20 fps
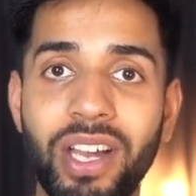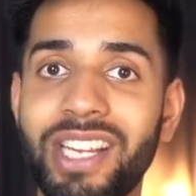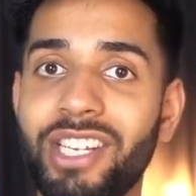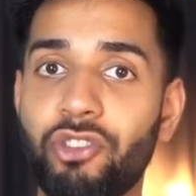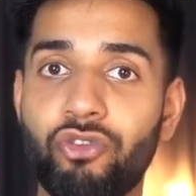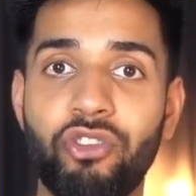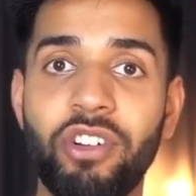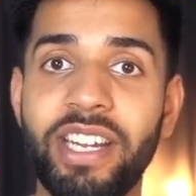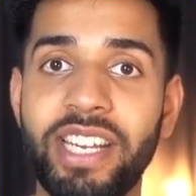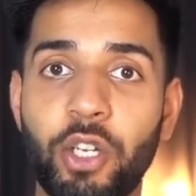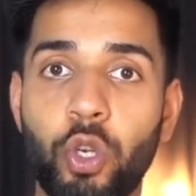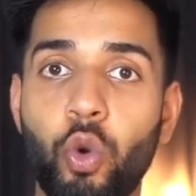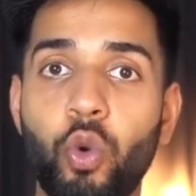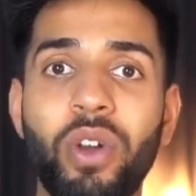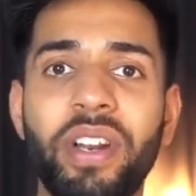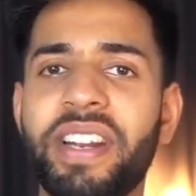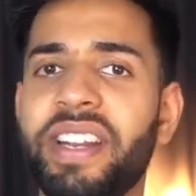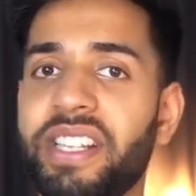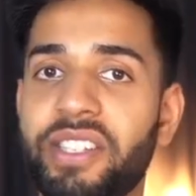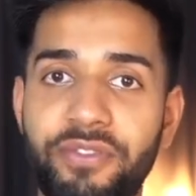is really
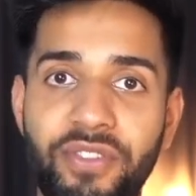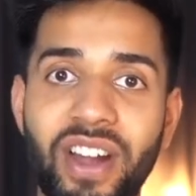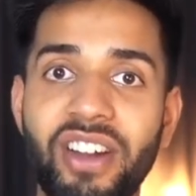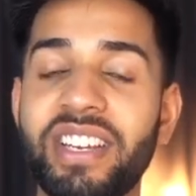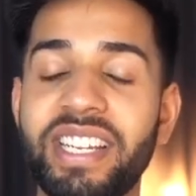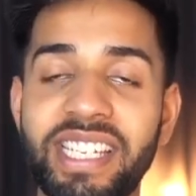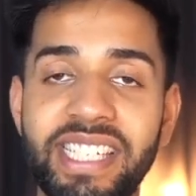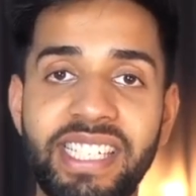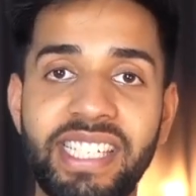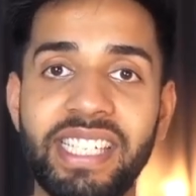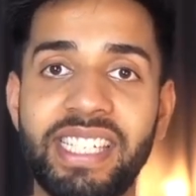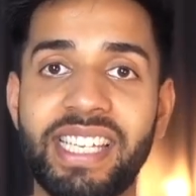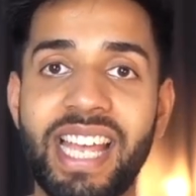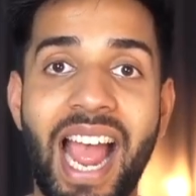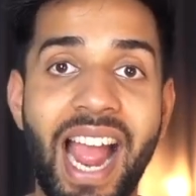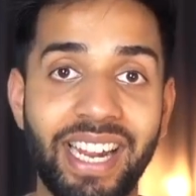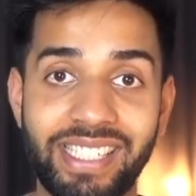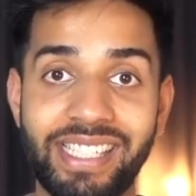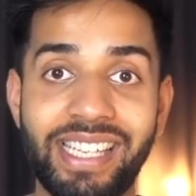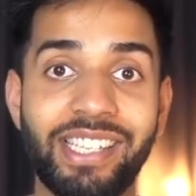cool and it's very easy
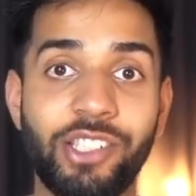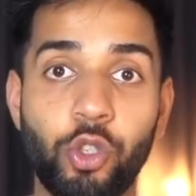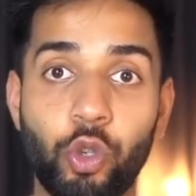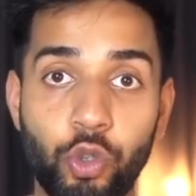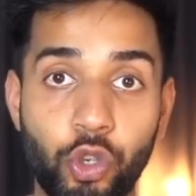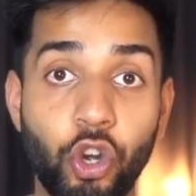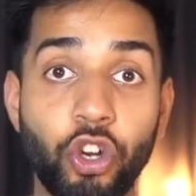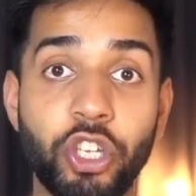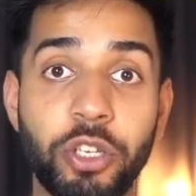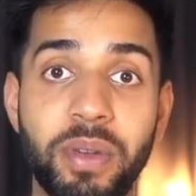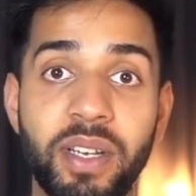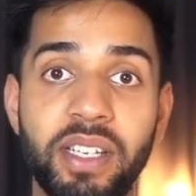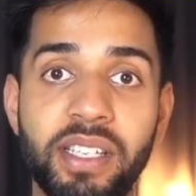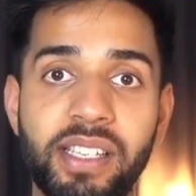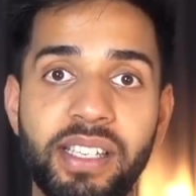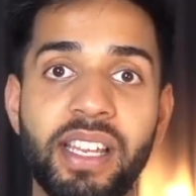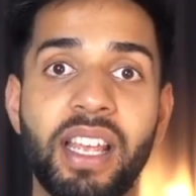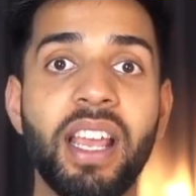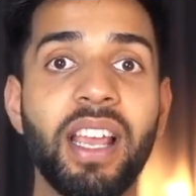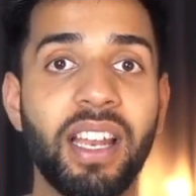to access your
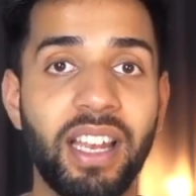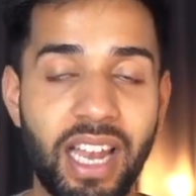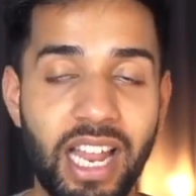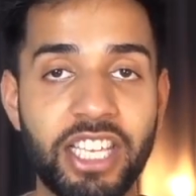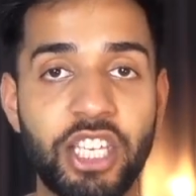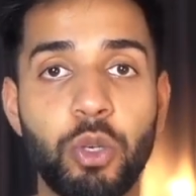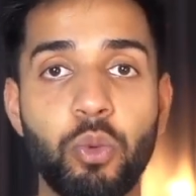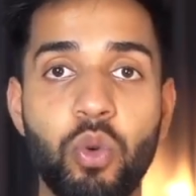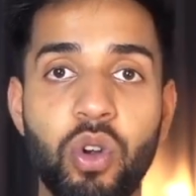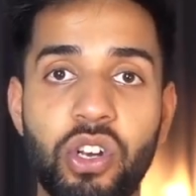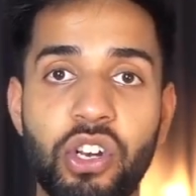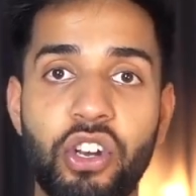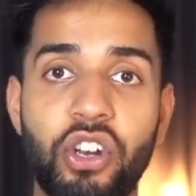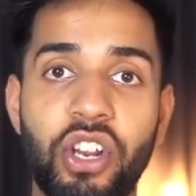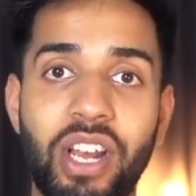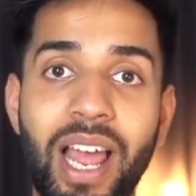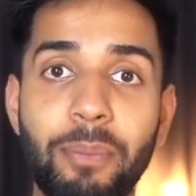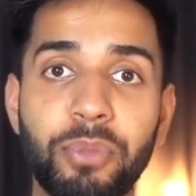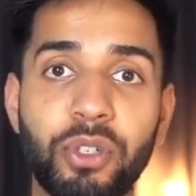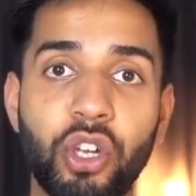documents like you would on
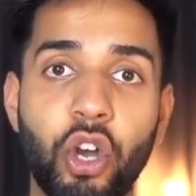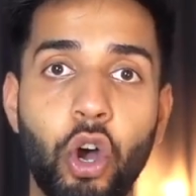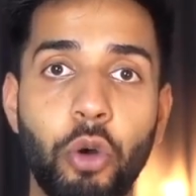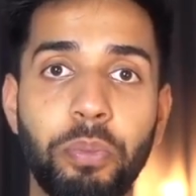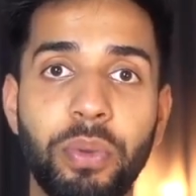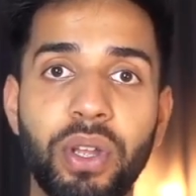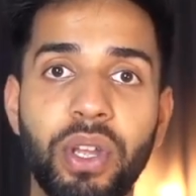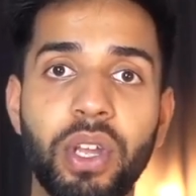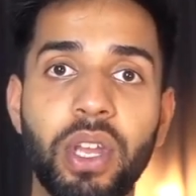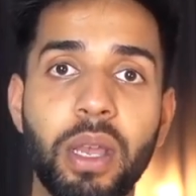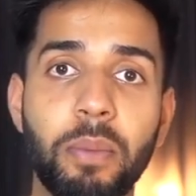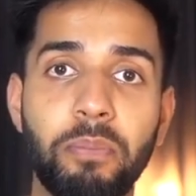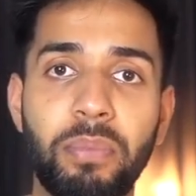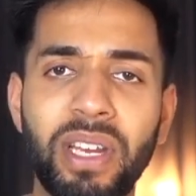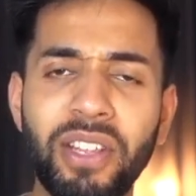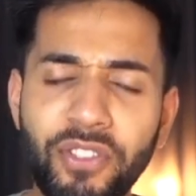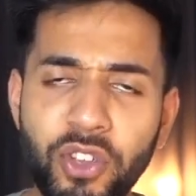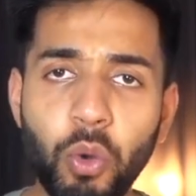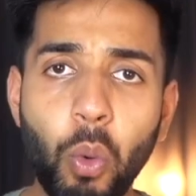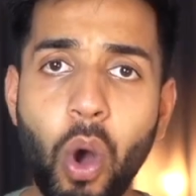a laptop.
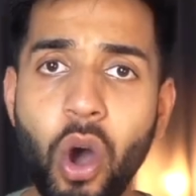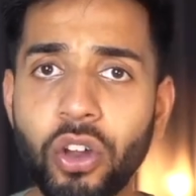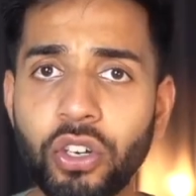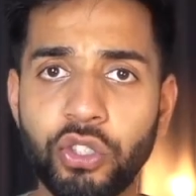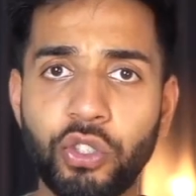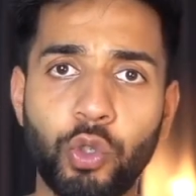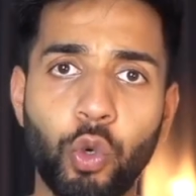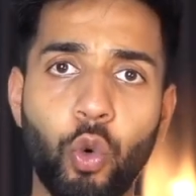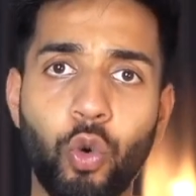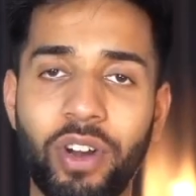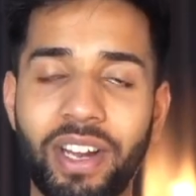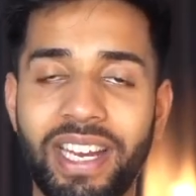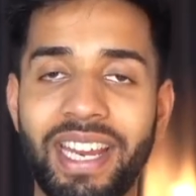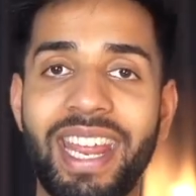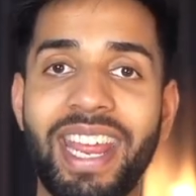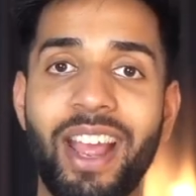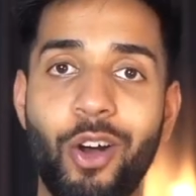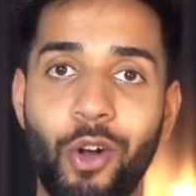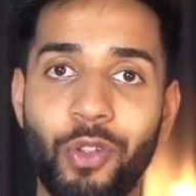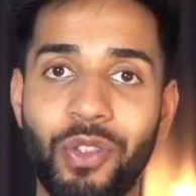But if you aren't storing
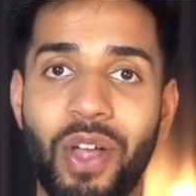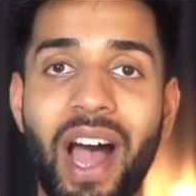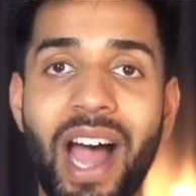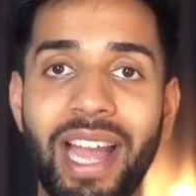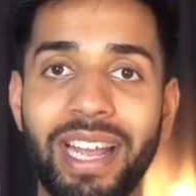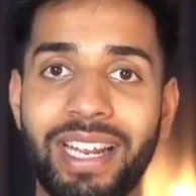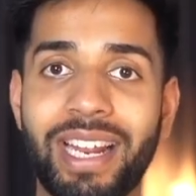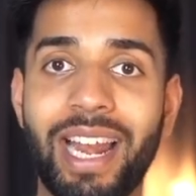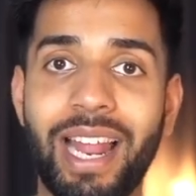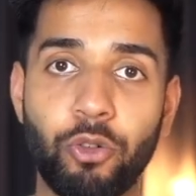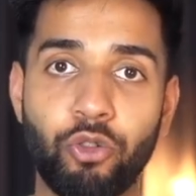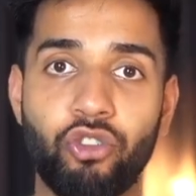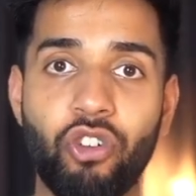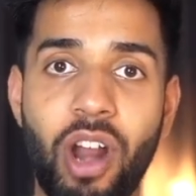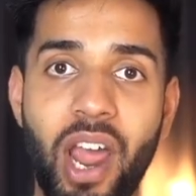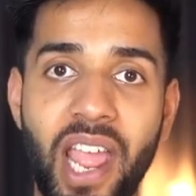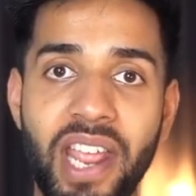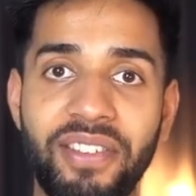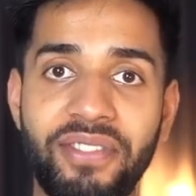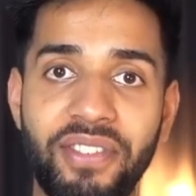it on the iCloud
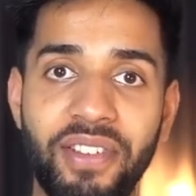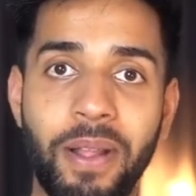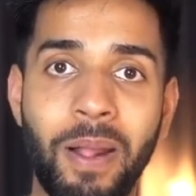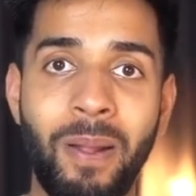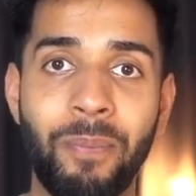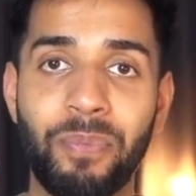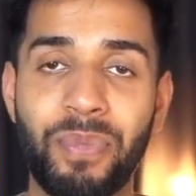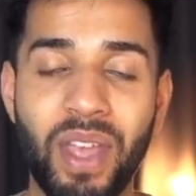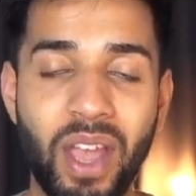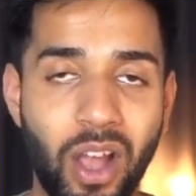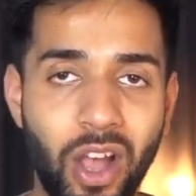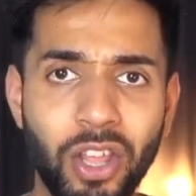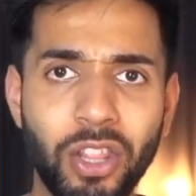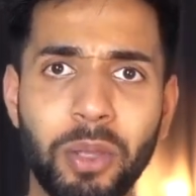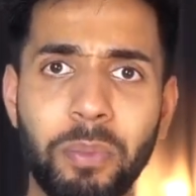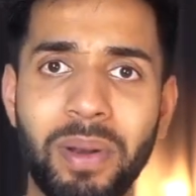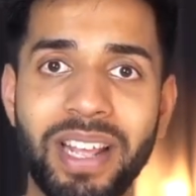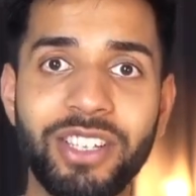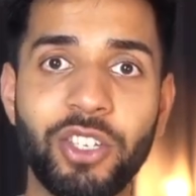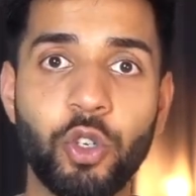drive, the
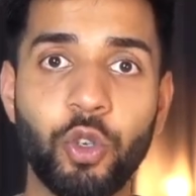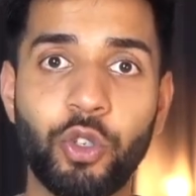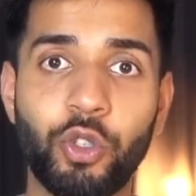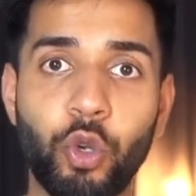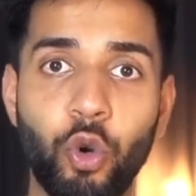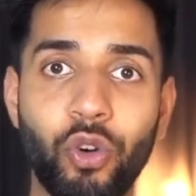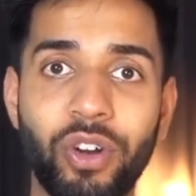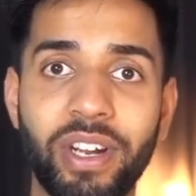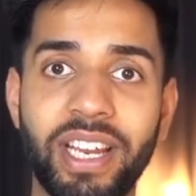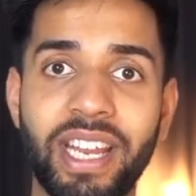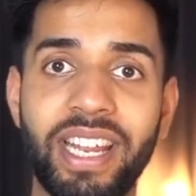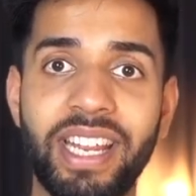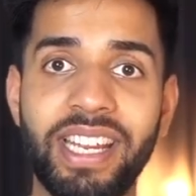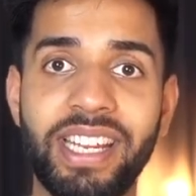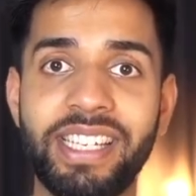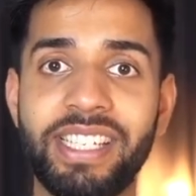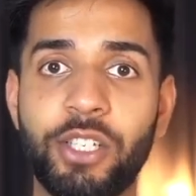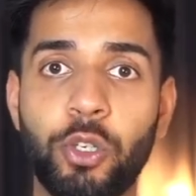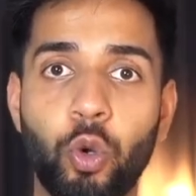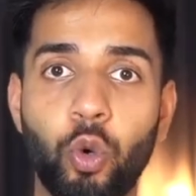other place you're storing it
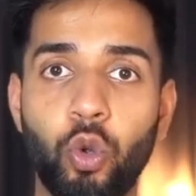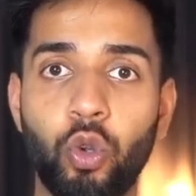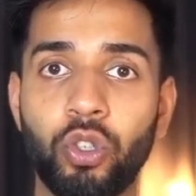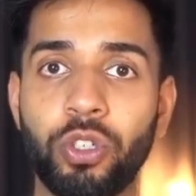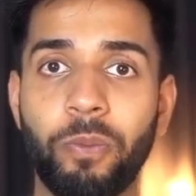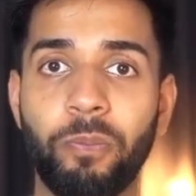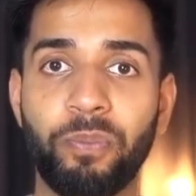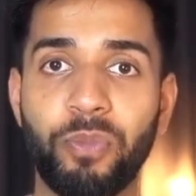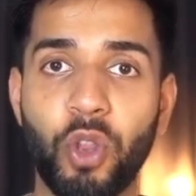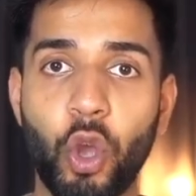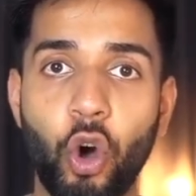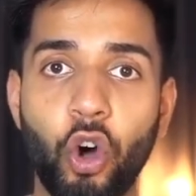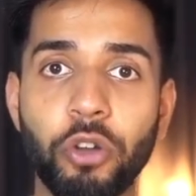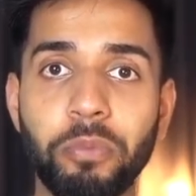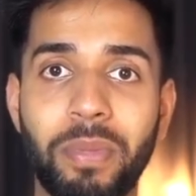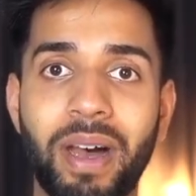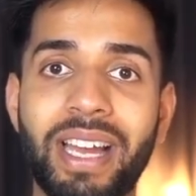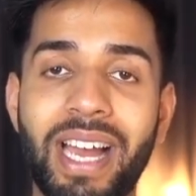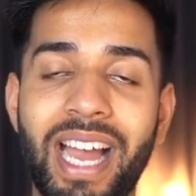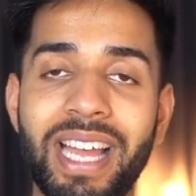is called On
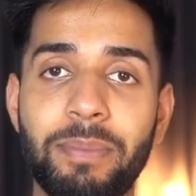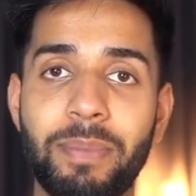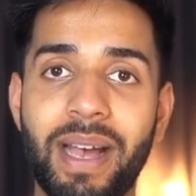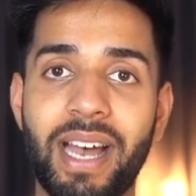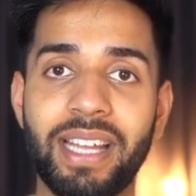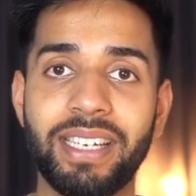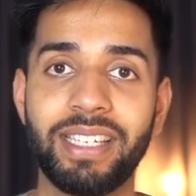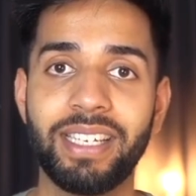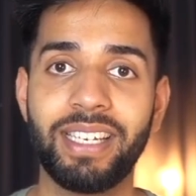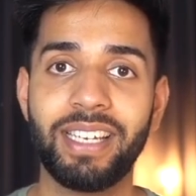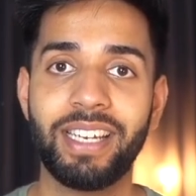My iPad.